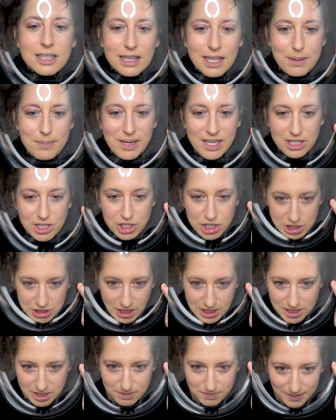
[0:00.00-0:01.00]
Let me
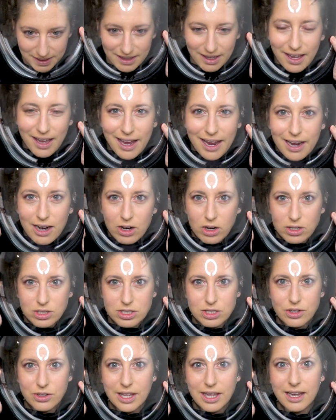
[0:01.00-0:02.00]
adjust my hair
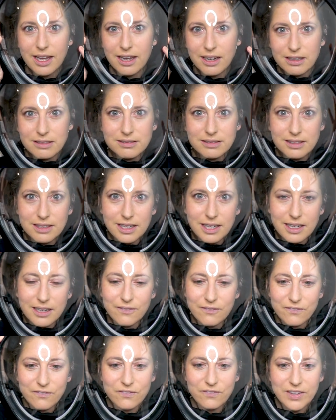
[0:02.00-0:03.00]
so that I
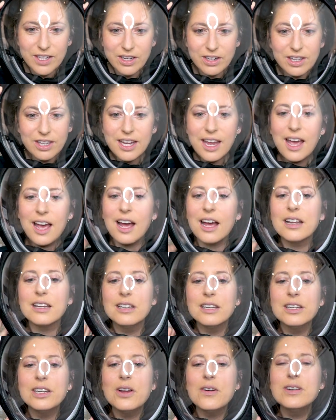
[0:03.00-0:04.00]
can figure, yeah.
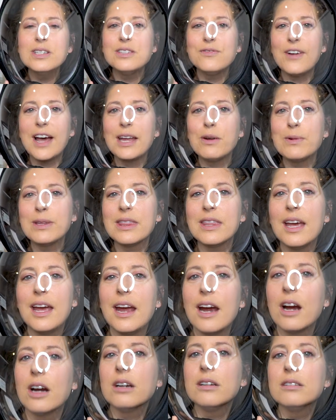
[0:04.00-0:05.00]
No, it's fine with the
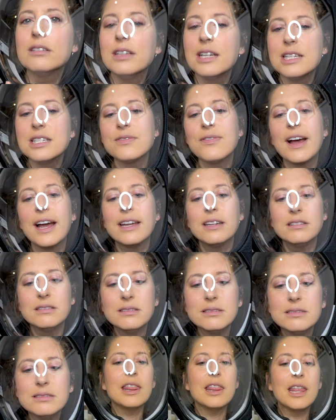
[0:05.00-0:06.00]
hair, it's fine.
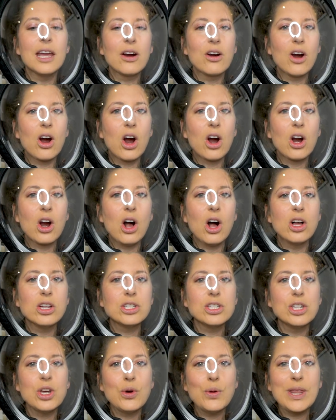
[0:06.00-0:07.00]
There are
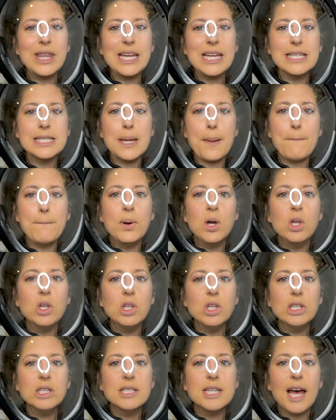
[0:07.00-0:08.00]
also these
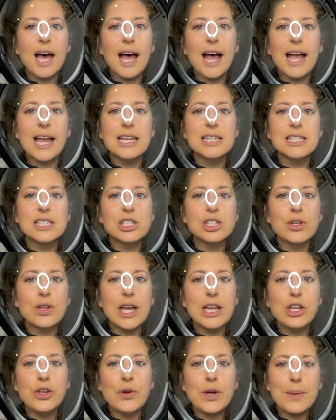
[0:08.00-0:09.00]
pull ties so
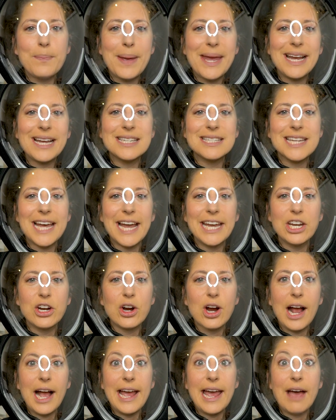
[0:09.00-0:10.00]
that you can make it
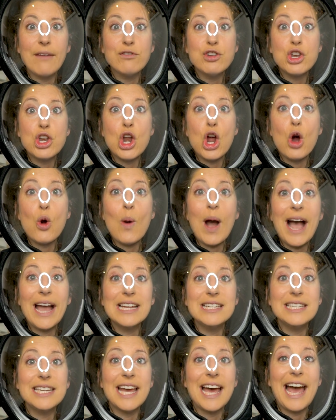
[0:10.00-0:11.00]
tighter. I have no
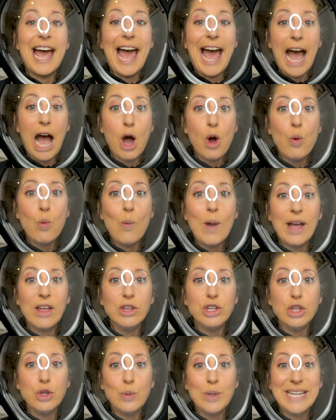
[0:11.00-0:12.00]
idea how
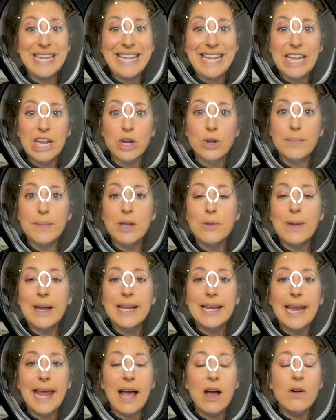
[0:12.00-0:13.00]
well you can hear me
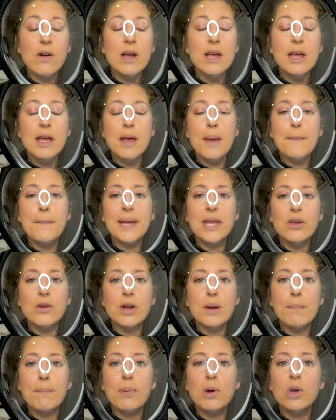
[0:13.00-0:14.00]
right now, but you
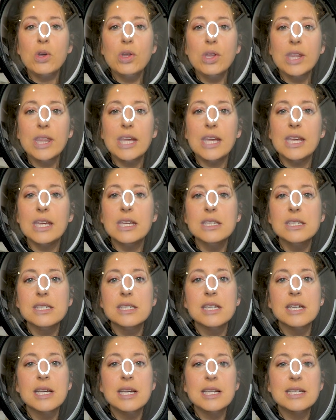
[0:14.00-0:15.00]
can pull these
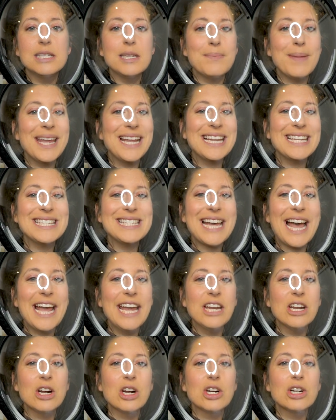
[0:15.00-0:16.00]
to make it
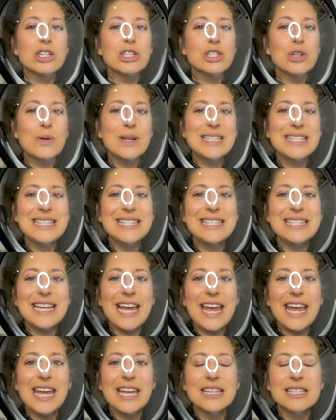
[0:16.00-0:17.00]
tighter so it
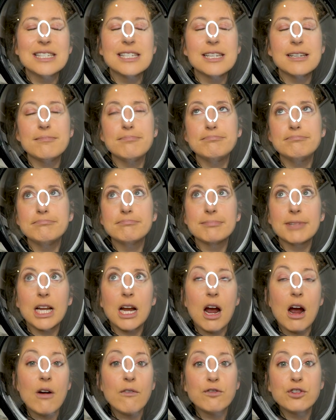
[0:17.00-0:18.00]
stays
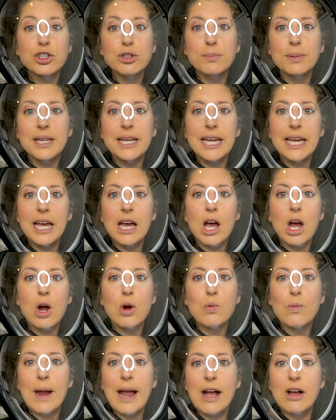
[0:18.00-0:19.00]
comfortably
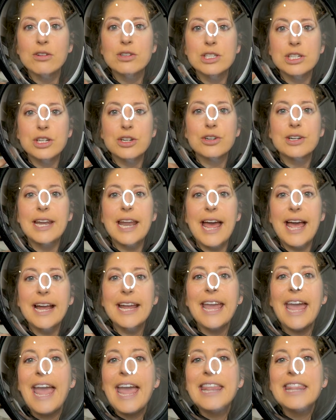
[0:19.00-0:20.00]
around your
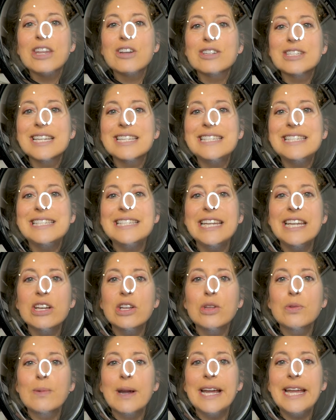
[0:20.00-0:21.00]
neck, and there's a
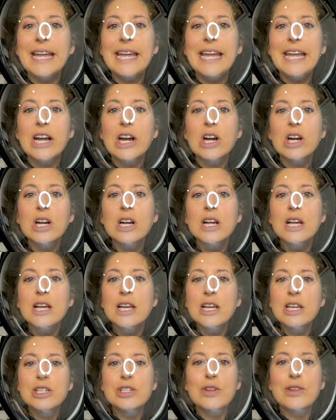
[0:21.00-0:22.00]
seal right here
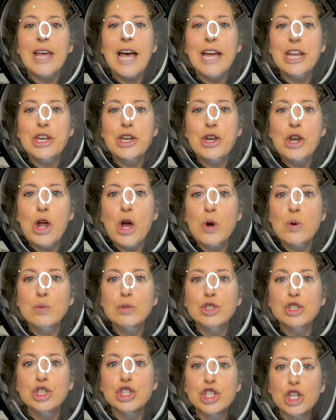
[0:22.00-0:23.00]
so that
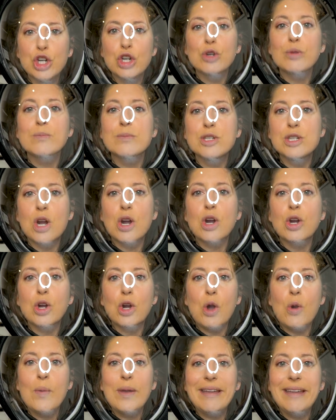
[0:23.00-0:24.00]
no germs are
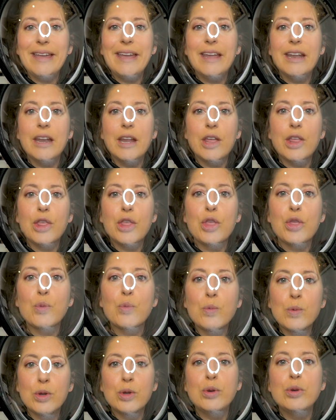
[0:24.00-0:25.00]
going in
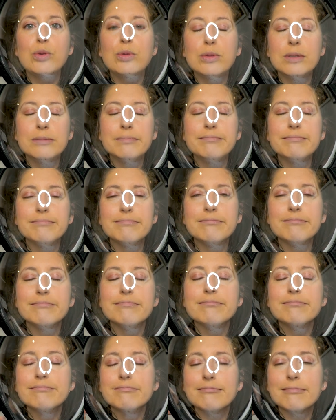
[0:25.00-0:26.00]
through
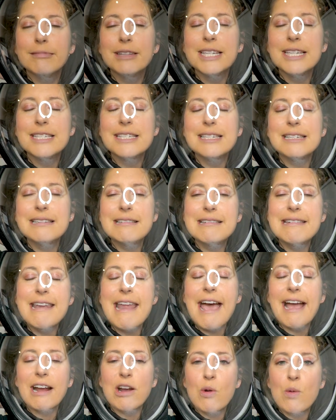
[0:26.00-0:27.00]
this
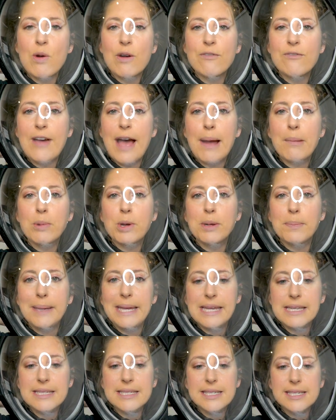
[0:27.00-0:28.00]
neck or fabric
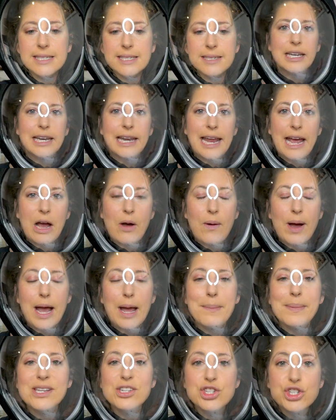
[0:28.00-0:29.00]
piece. Now,
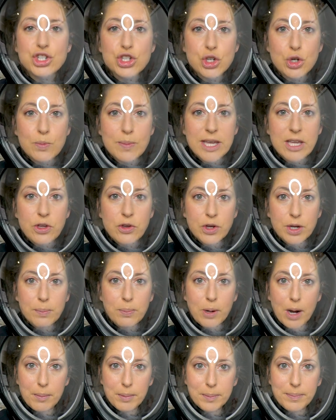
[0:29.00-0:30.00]
I'm assuming you
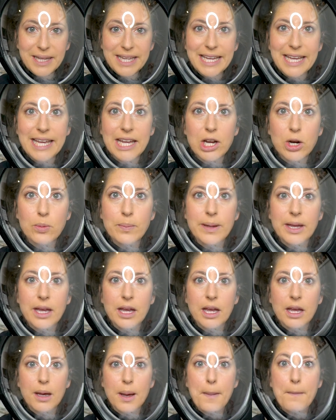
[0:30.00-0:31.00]
could probably hear
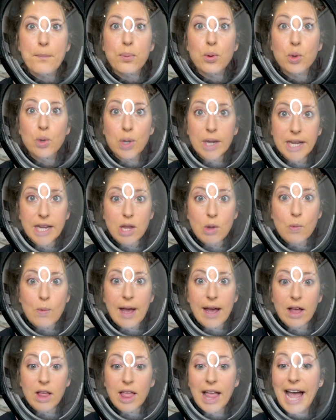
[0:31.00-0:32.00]
me pretty
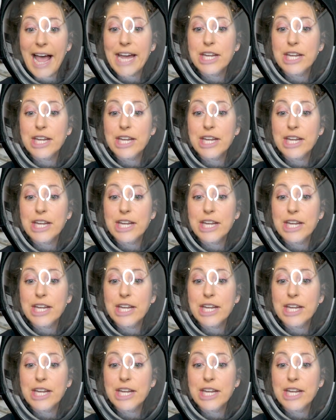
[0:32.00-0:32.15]
well.